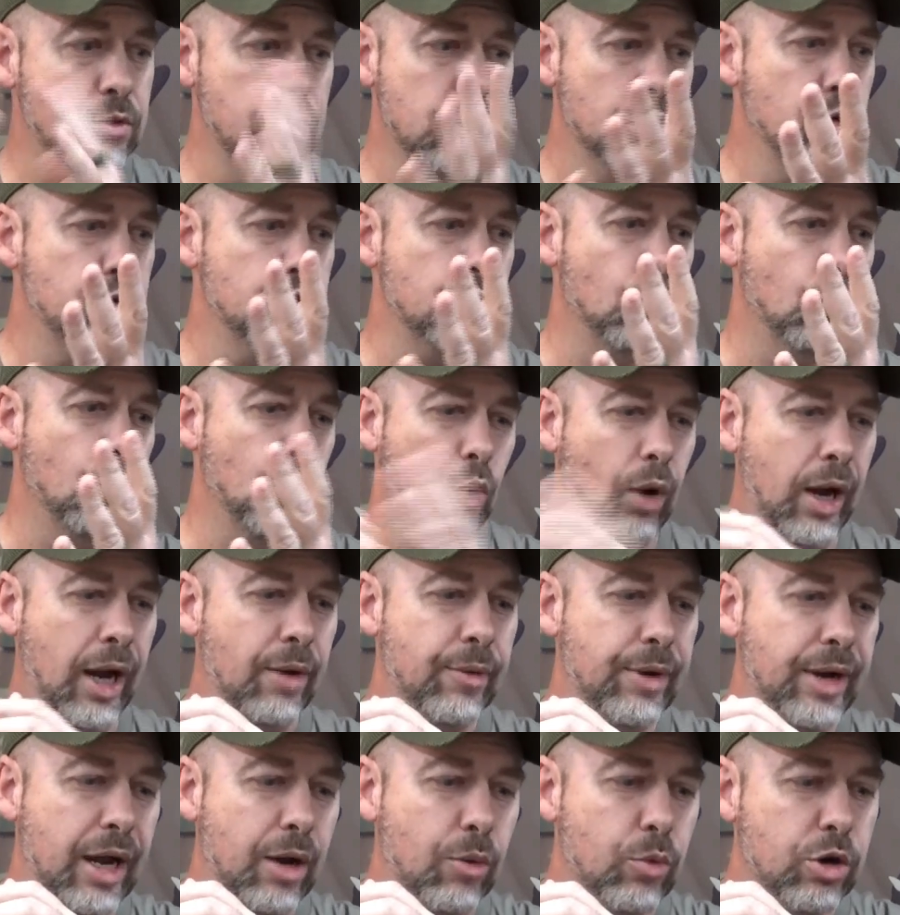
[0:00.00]
So why
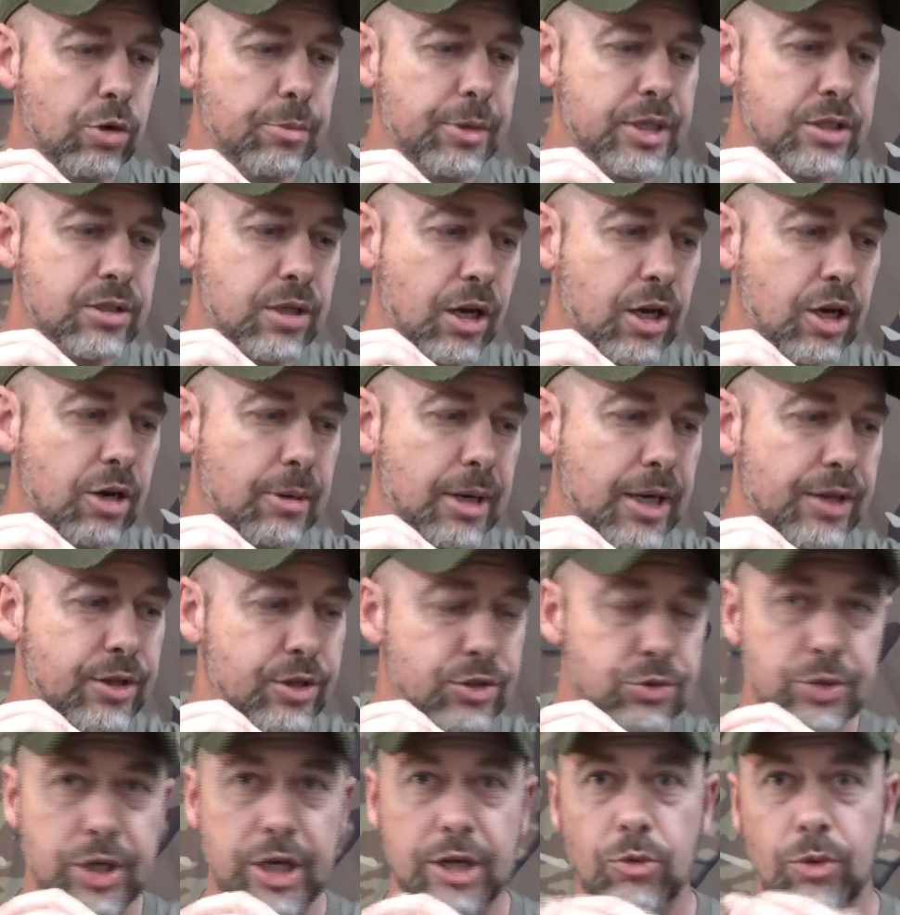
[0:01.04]
would I want to be talking about
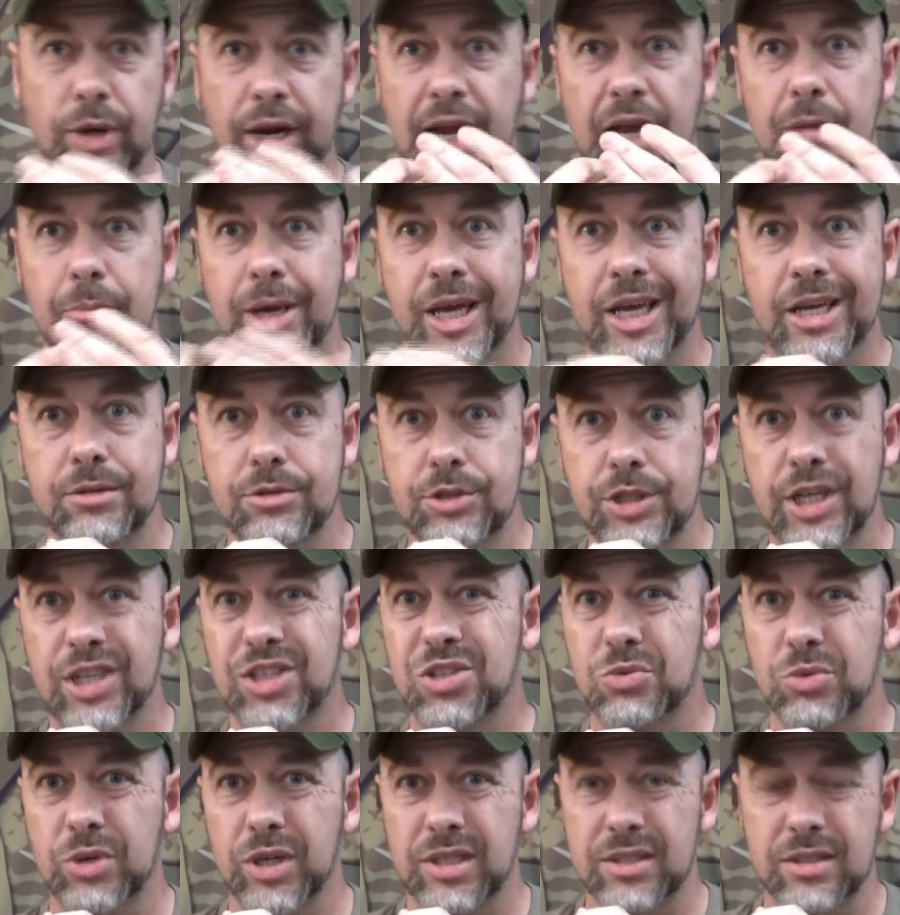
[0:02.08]
this rig when I make
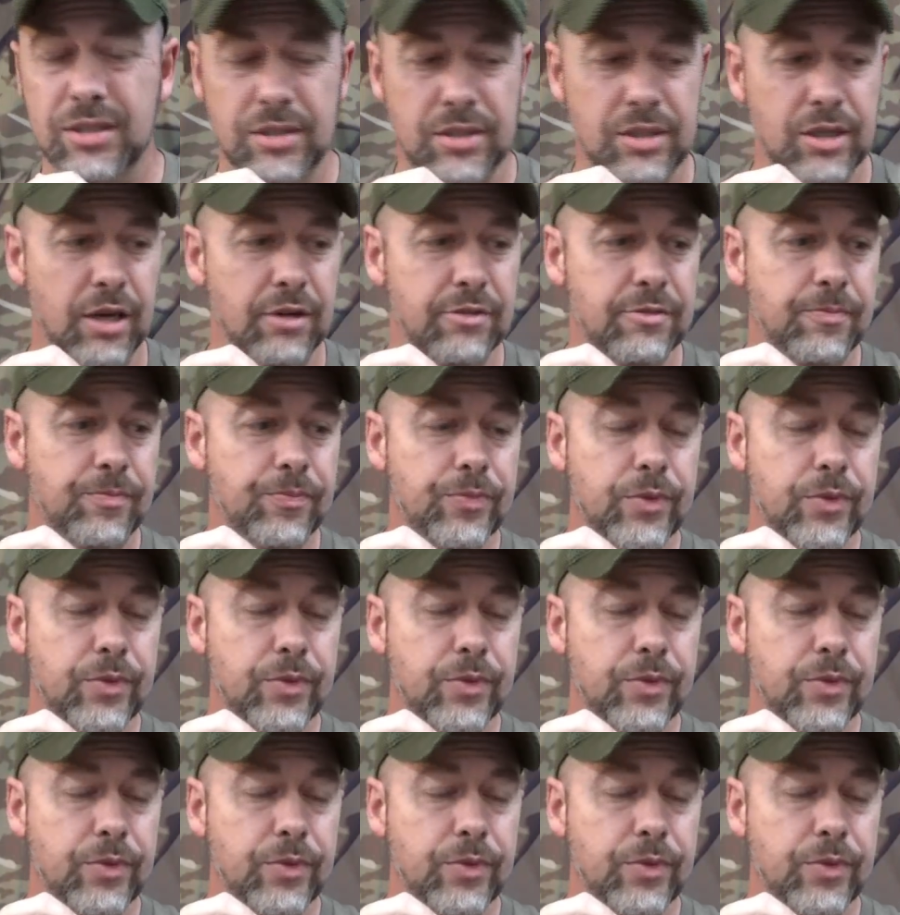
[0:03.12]
chest rigs and stuff?